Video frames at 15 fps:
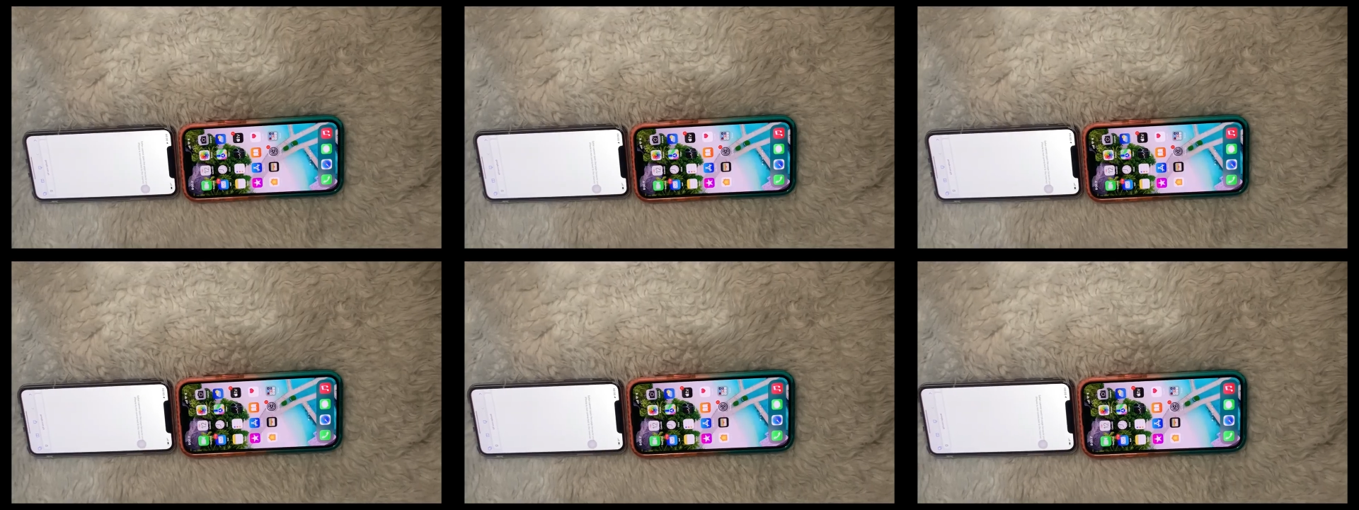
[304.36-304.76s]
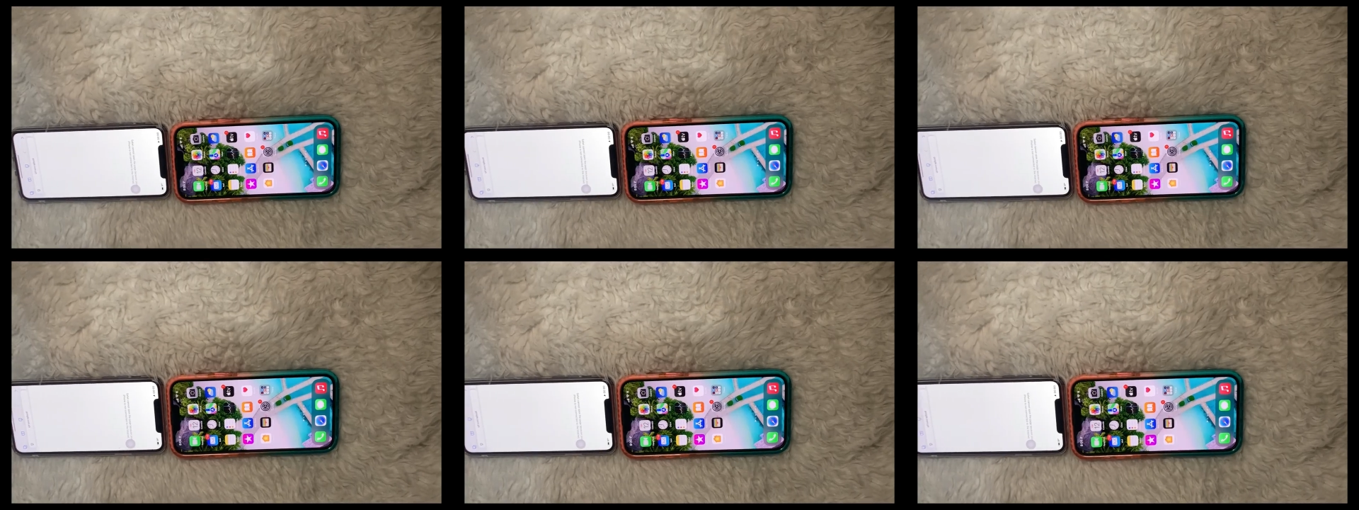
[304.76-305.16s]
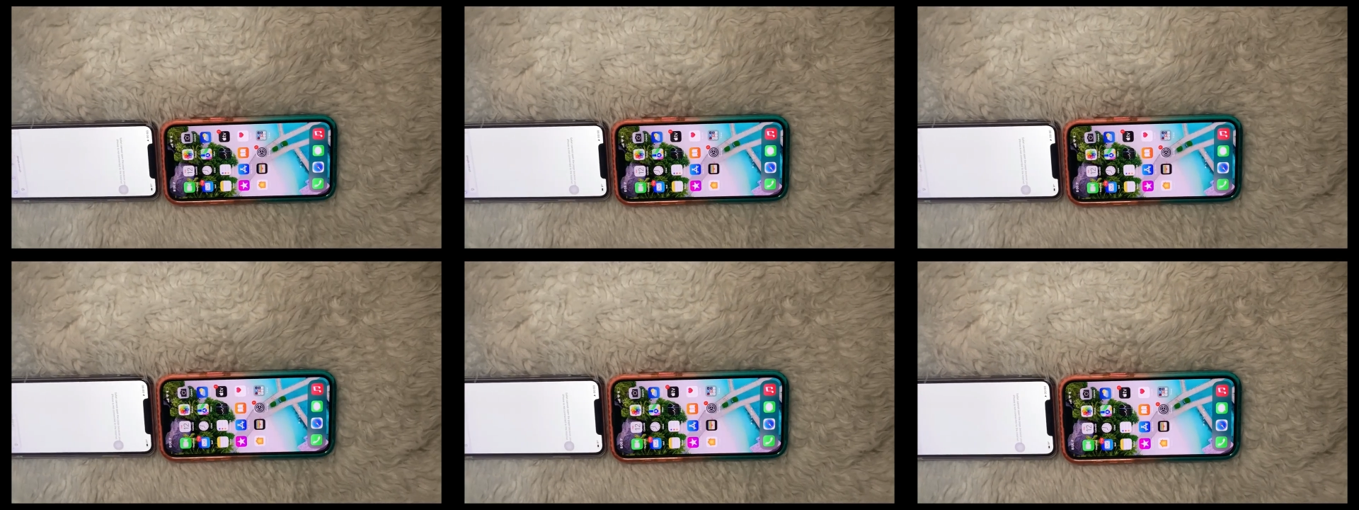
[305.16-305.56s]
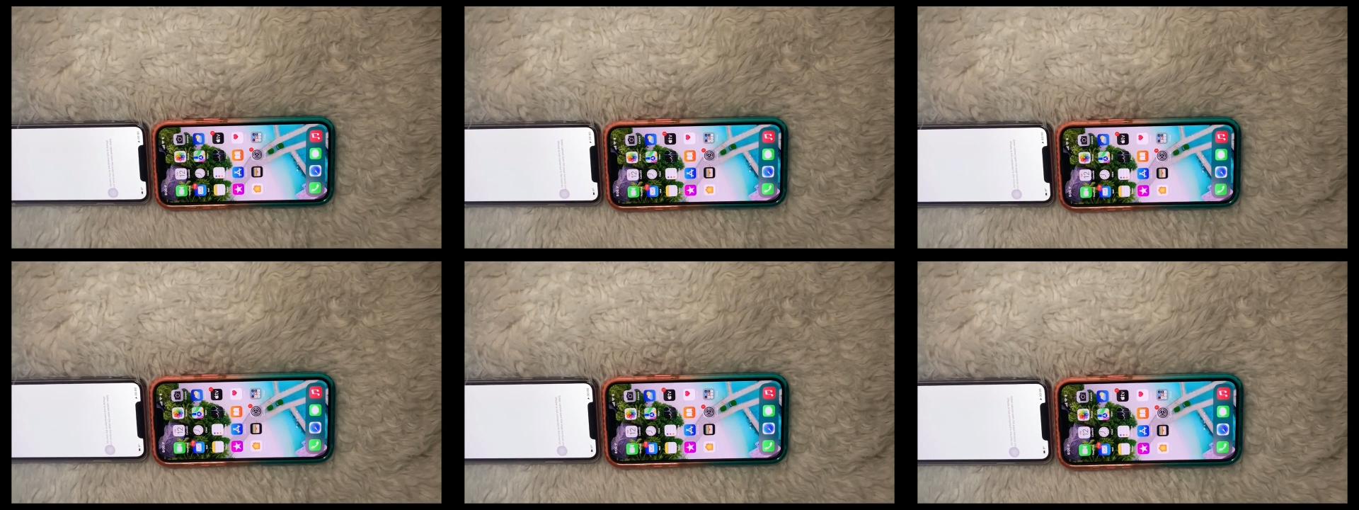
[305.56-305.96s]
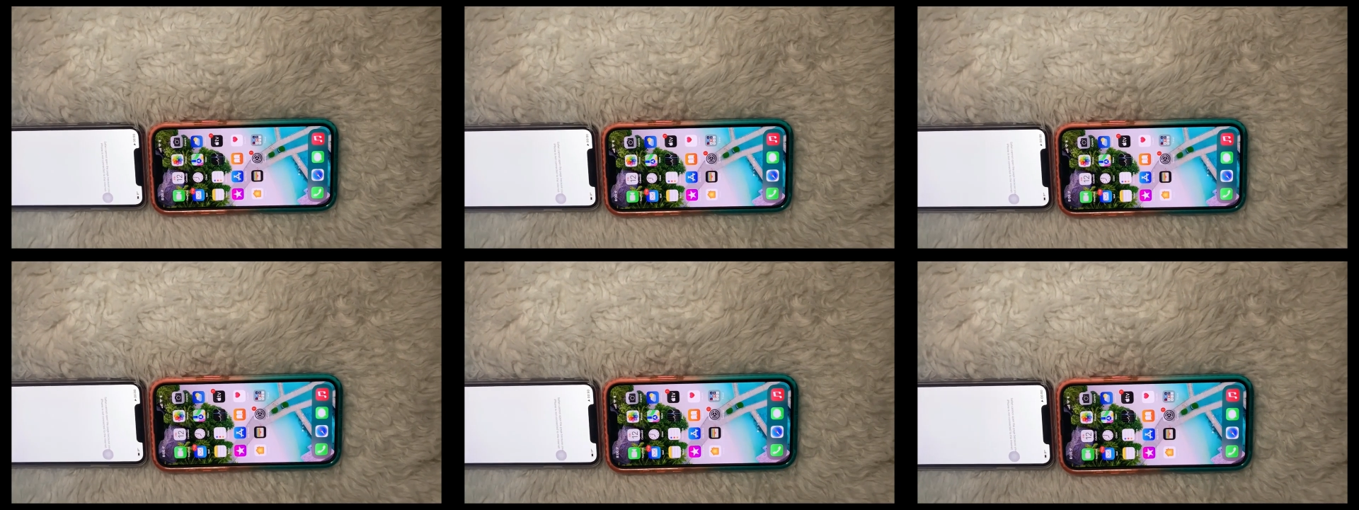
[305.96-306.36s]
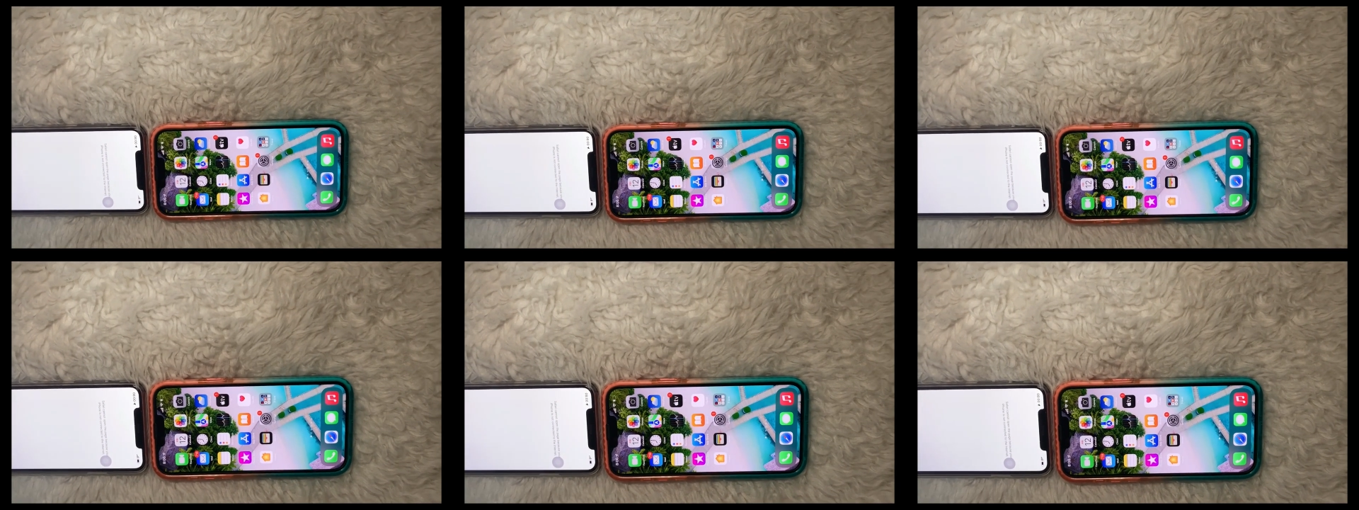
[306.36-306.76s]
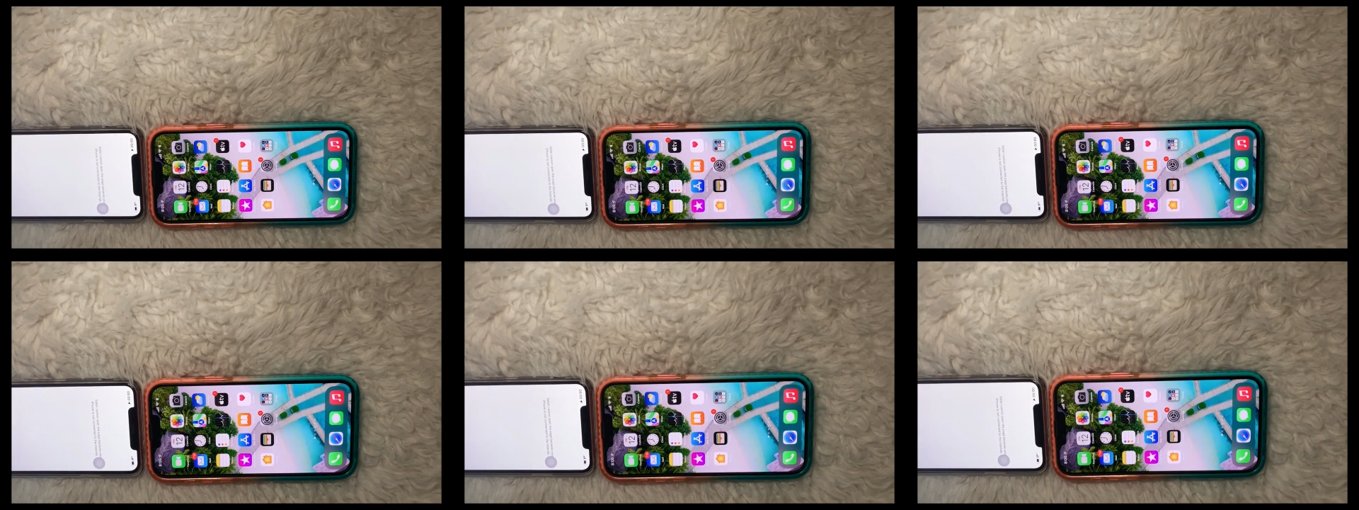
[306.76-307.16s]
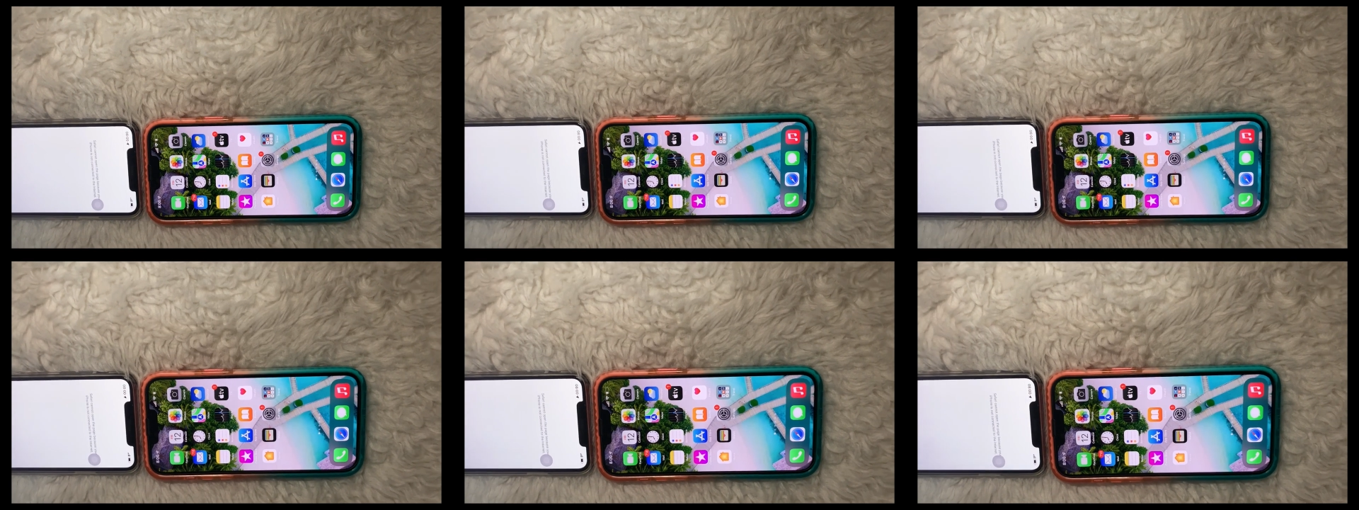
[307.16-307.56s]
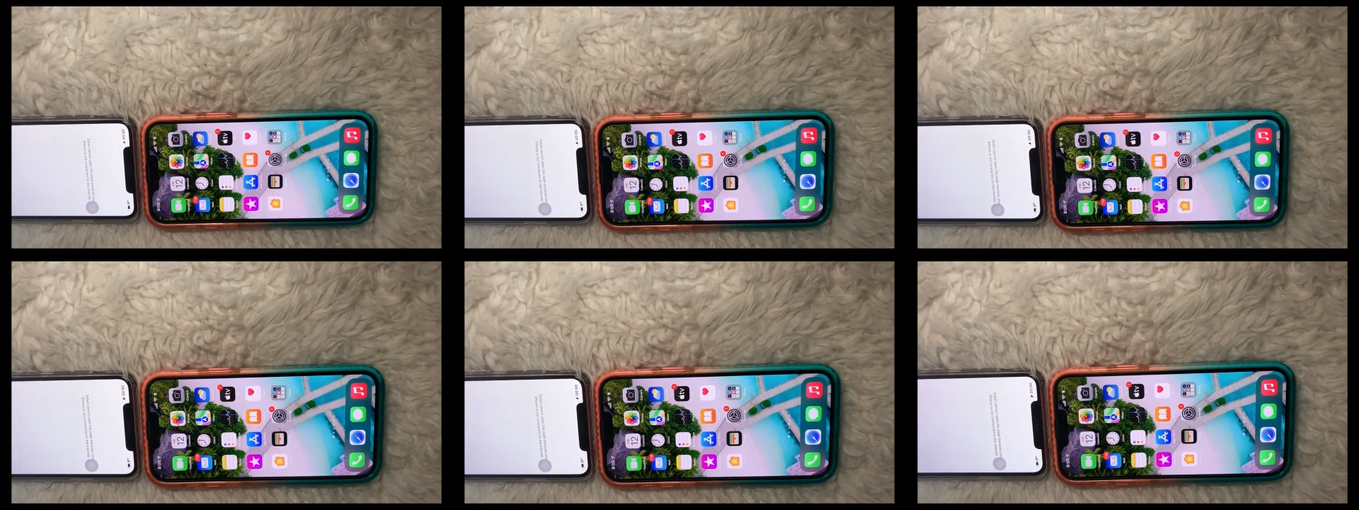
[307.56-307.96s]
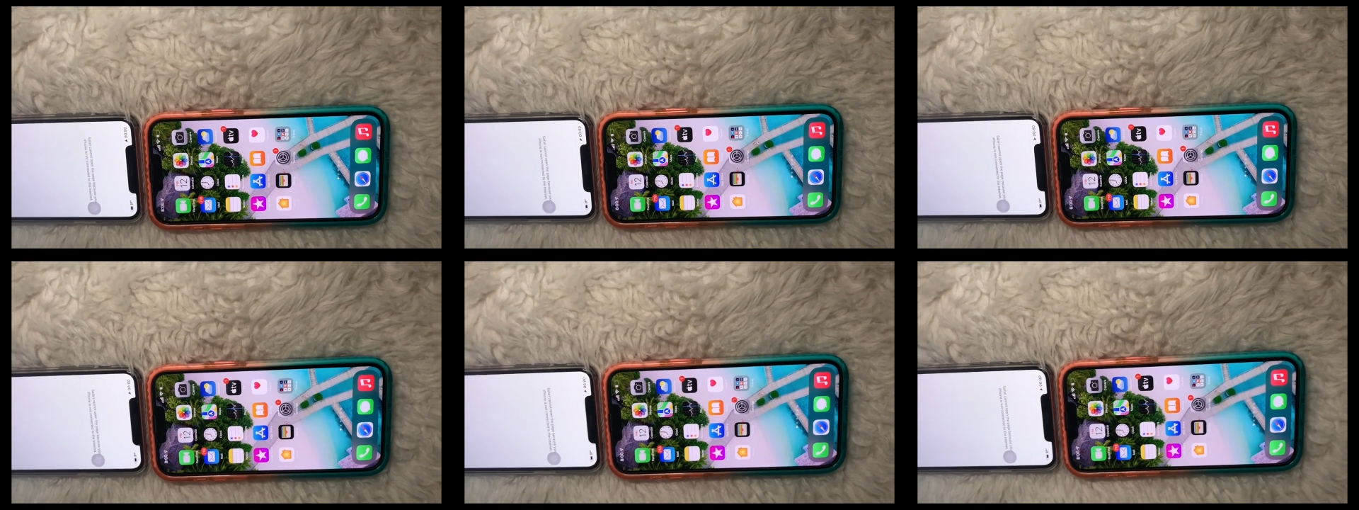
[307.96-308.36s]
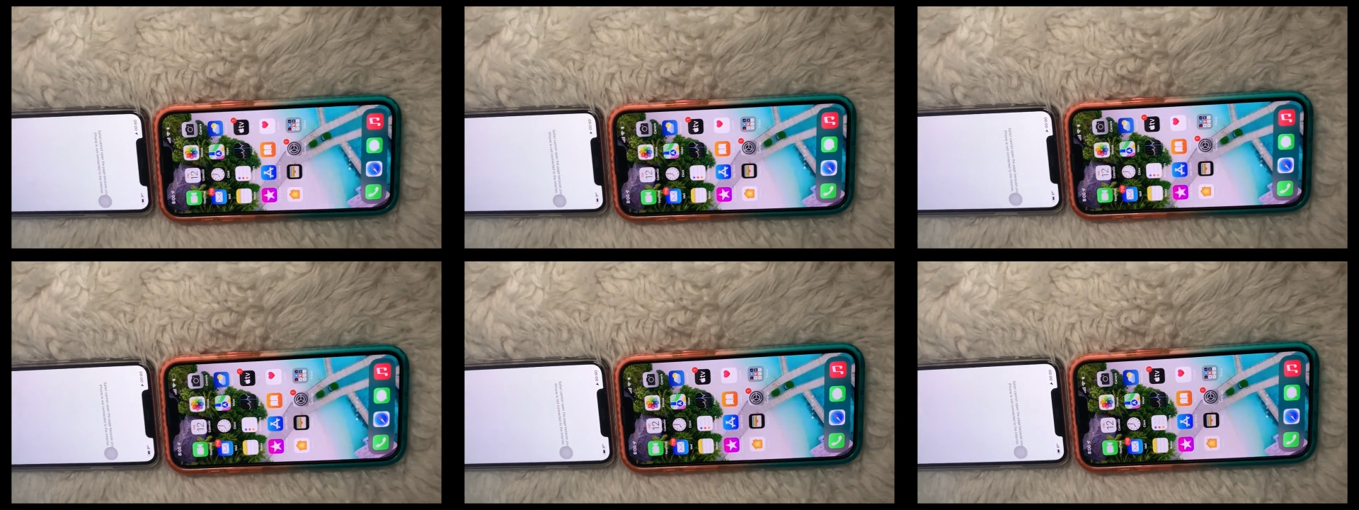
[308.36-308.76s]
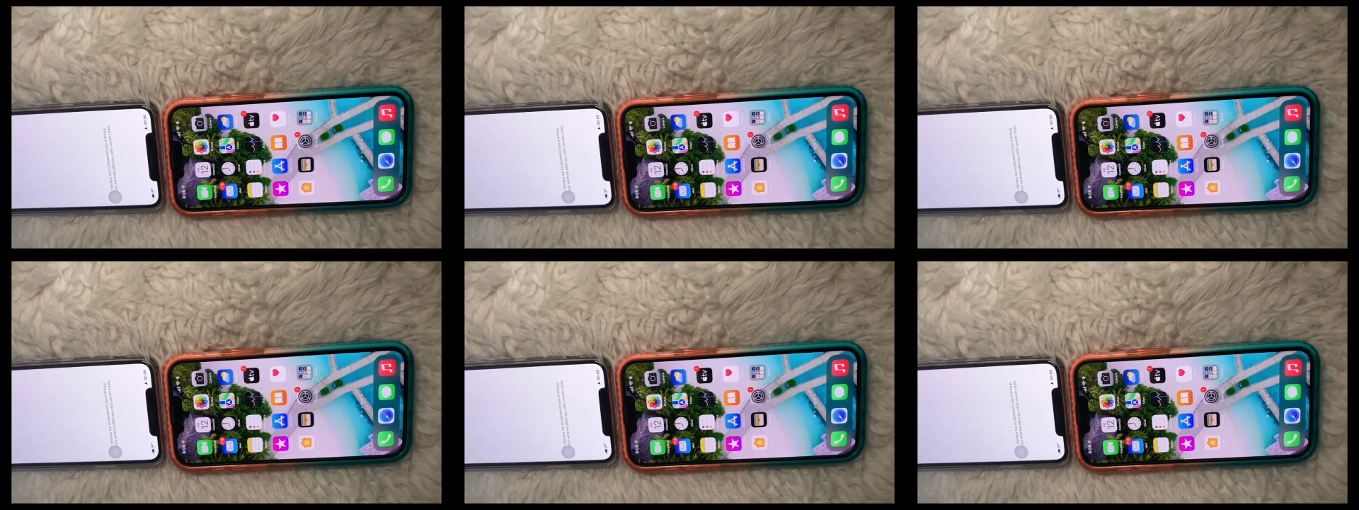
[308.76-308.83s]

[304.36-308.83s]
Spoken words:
No face is visible, so there are no lips to read.